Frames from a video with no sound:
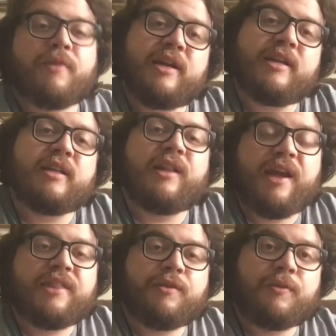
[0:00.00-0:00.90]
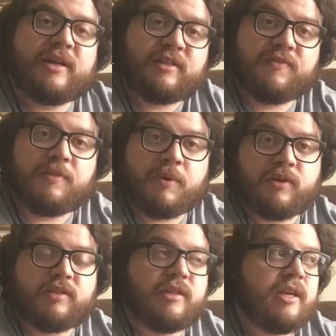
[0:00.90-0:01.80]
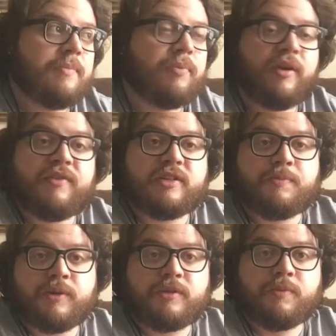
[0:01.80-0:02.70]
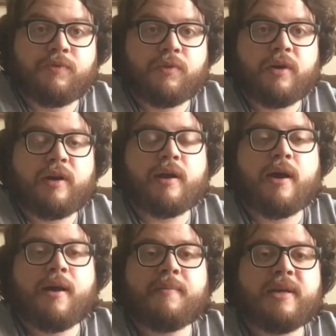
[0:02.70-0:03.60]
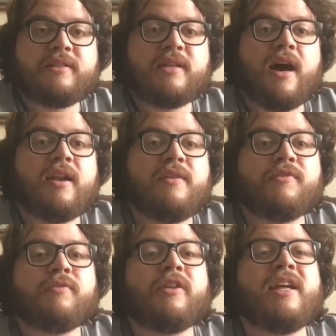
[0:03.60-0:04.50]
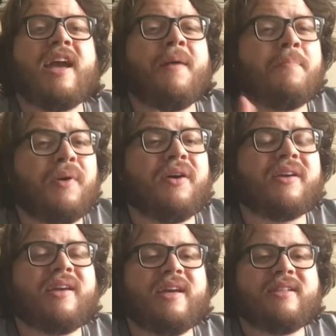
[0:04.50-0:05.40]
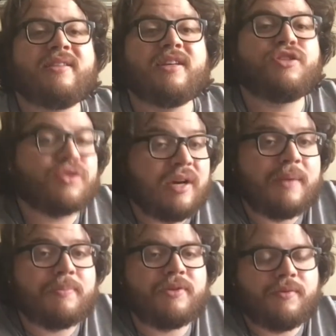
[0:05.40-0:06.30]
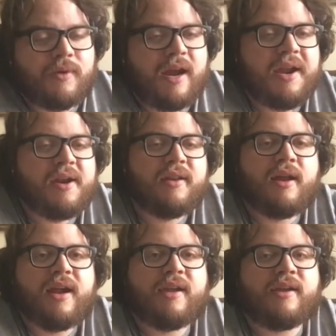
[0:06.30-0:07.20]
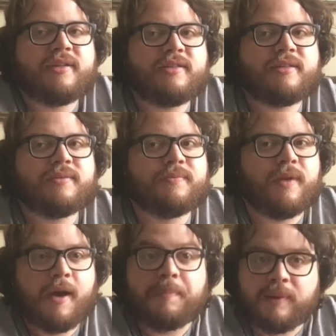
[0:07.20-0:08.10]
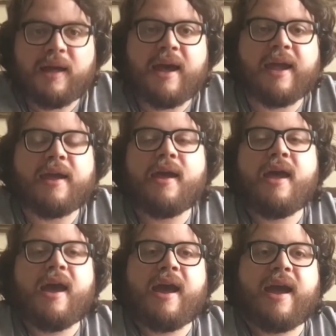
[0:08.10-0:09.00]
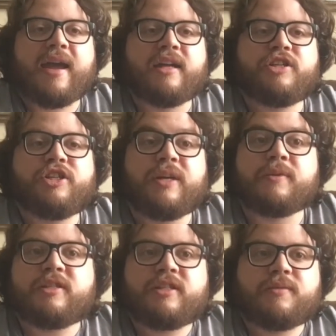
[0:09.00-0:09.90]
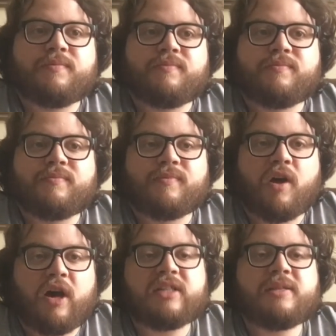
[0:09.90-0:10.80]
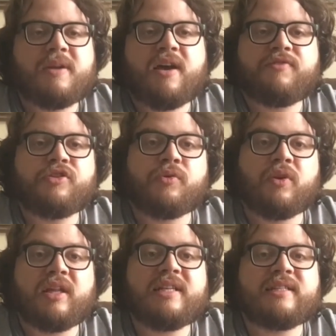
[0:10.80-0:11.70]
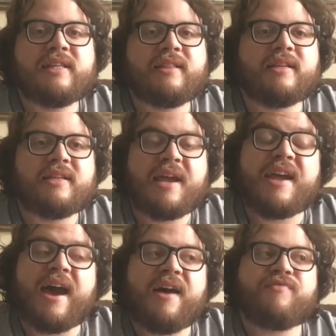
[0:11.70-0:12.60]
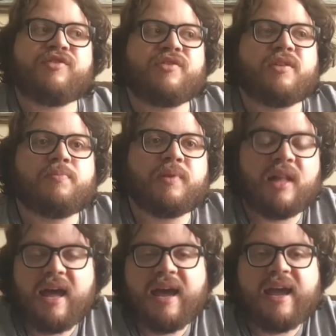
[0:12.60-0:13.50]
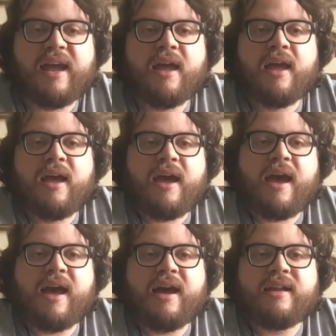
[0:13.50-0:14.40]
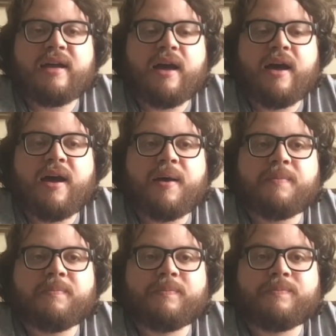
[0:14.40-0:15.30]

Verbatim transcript: written like the rest of the books, the previous books before it. Um, it's not even really a book, it's a script, right? Like it's a play. And she was awesome enough to release it the day after the play had um,